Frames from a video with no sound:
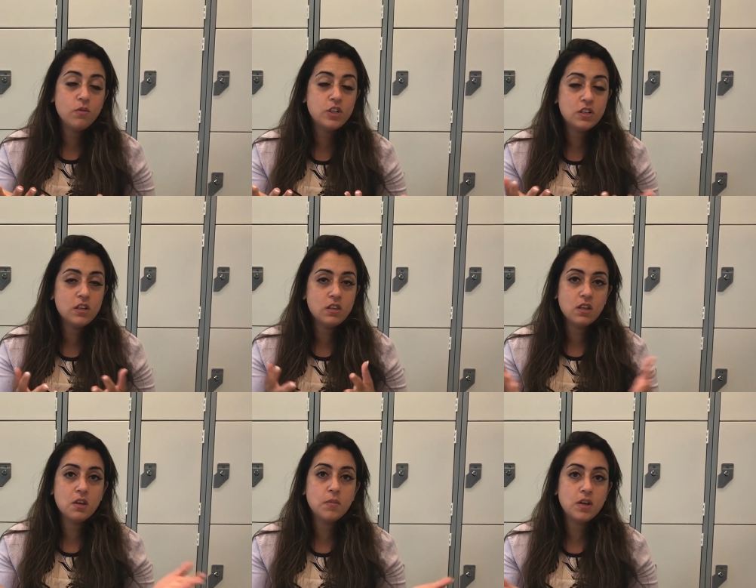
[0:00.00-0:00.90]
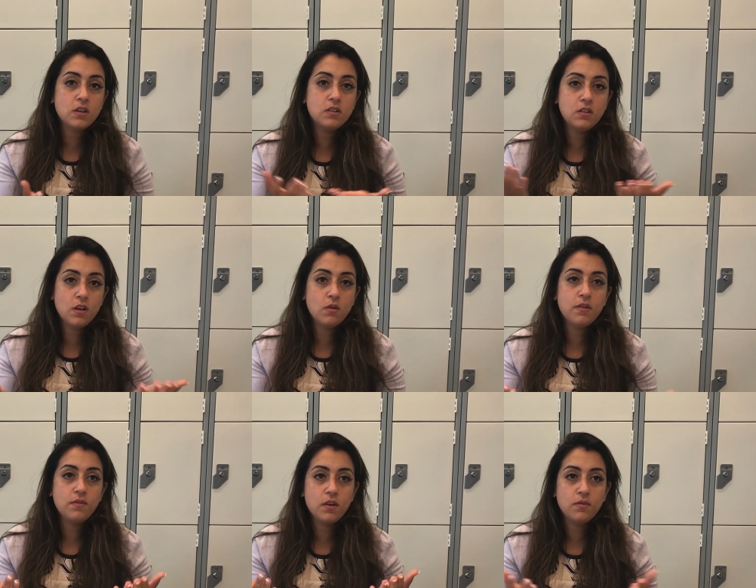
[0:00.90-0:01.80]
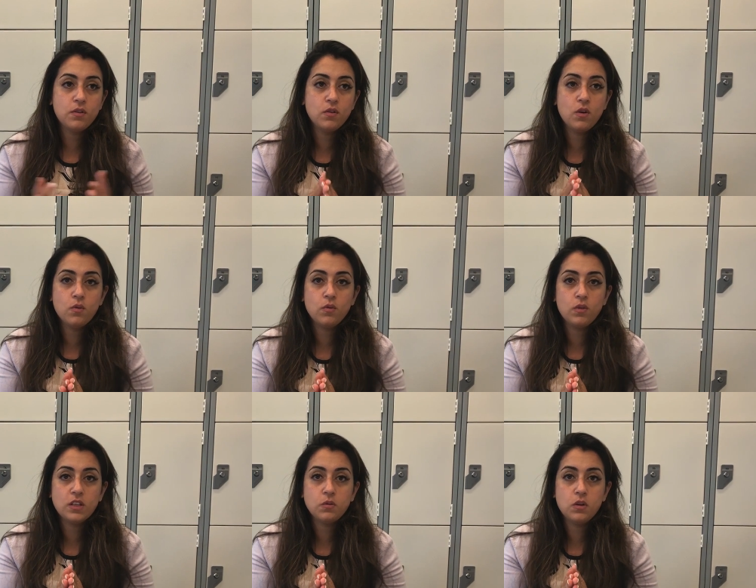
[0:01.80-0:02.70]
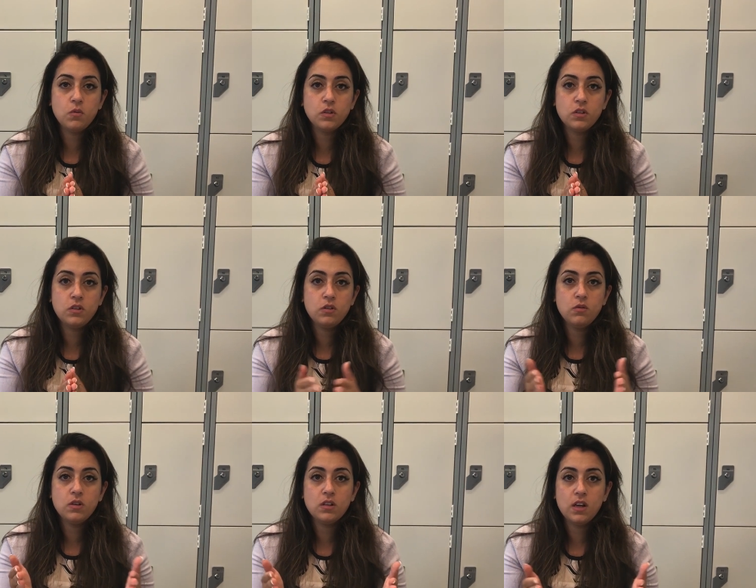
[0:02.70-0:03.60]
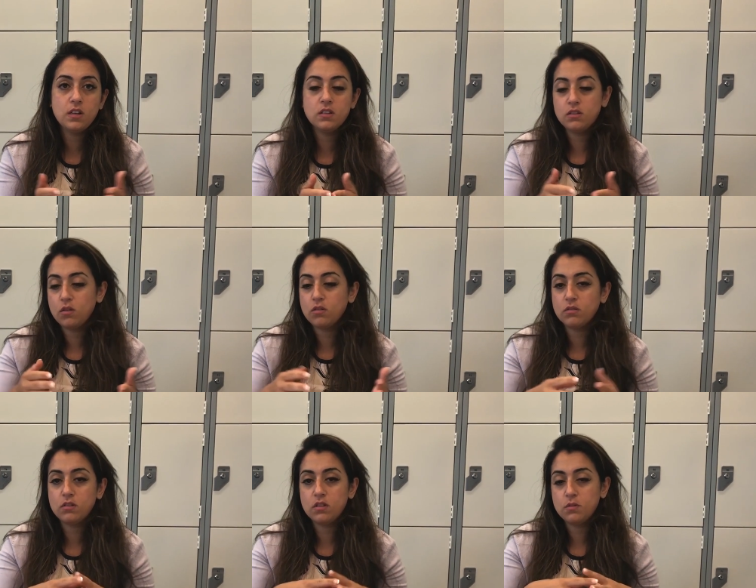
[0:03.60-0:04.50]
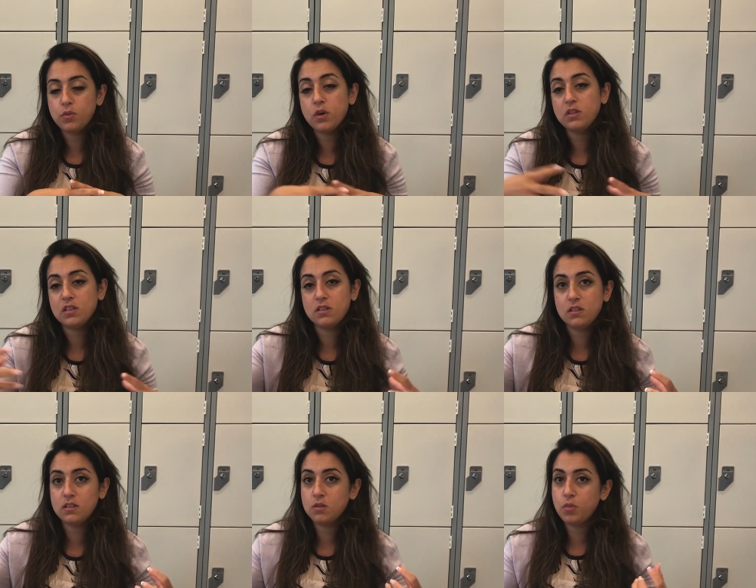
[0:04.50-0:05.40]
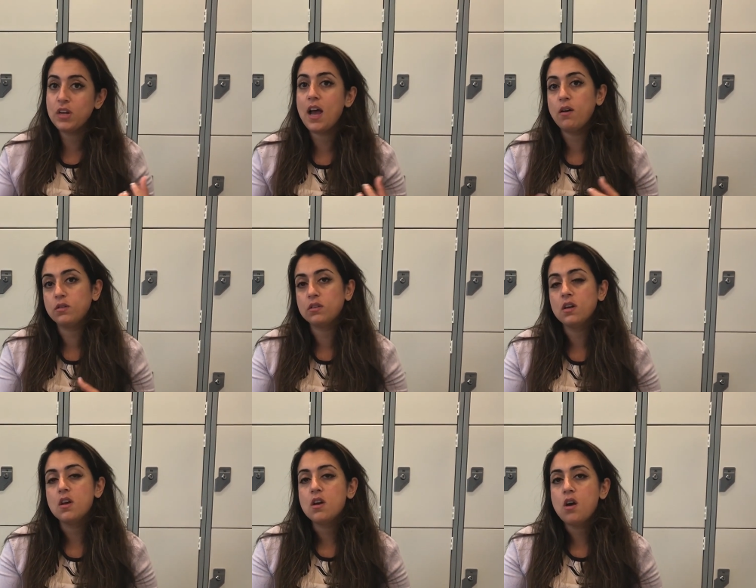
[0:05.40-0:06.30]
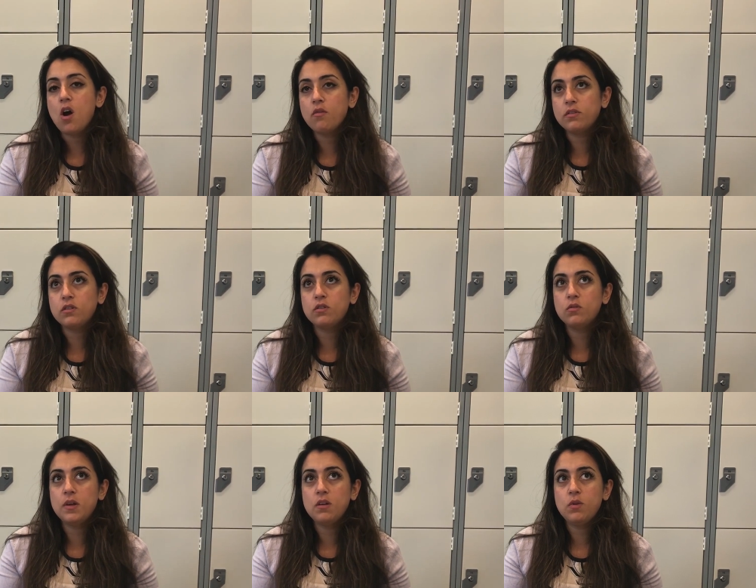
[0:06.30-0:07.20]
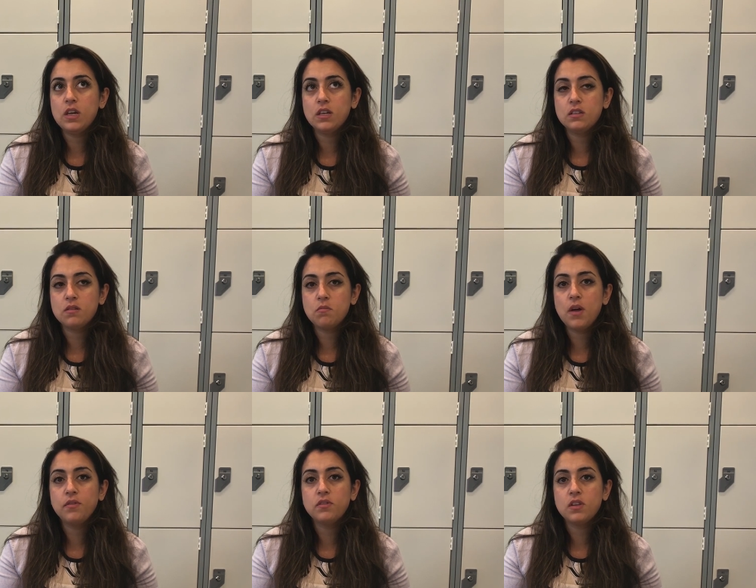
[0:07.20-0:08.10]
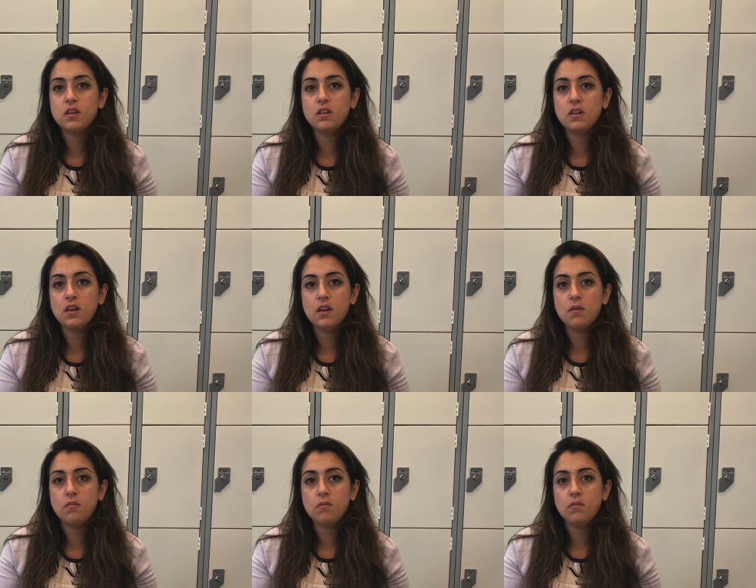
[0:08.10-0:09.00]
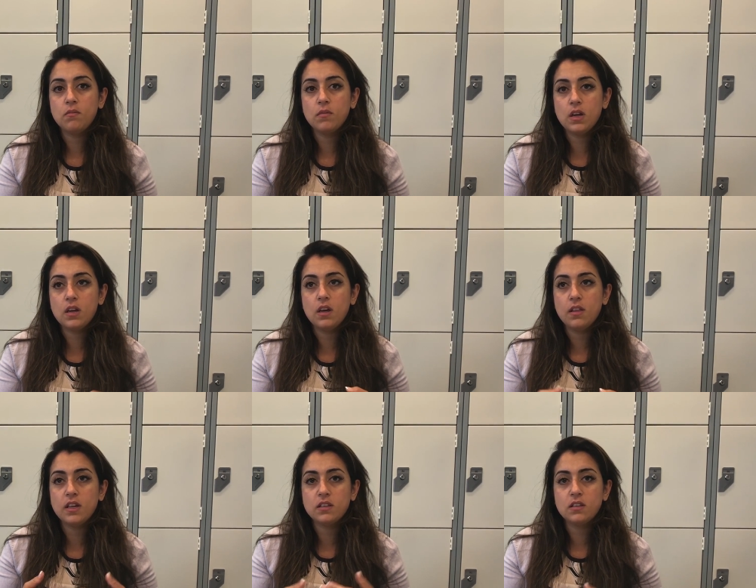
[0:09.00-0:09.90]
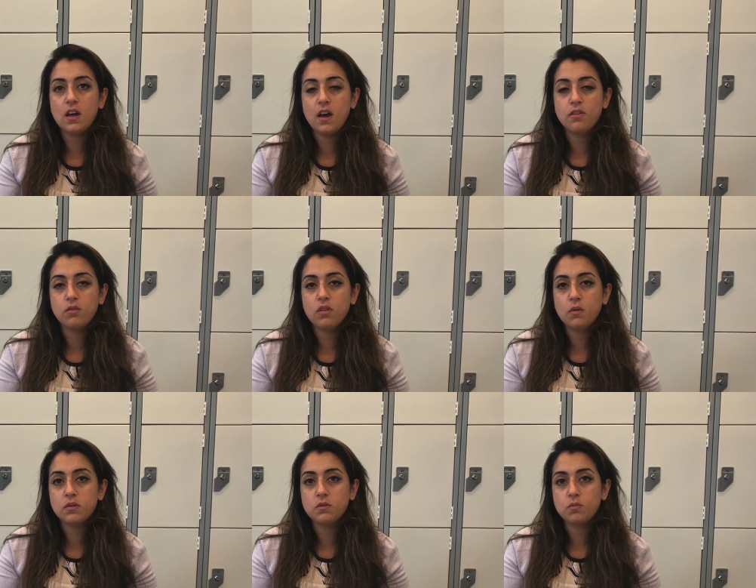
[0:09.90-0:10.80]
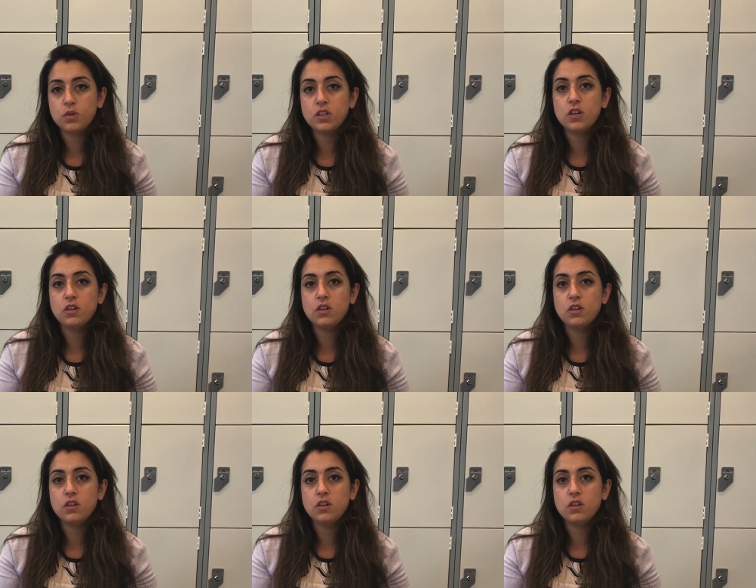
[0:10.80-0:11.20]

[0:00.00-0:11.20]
which is a good thing because you know if, if you know that's what you want to do and, and it's not the, the process isn't spread out over too many weeks and months then um, it, that I thought that was pretty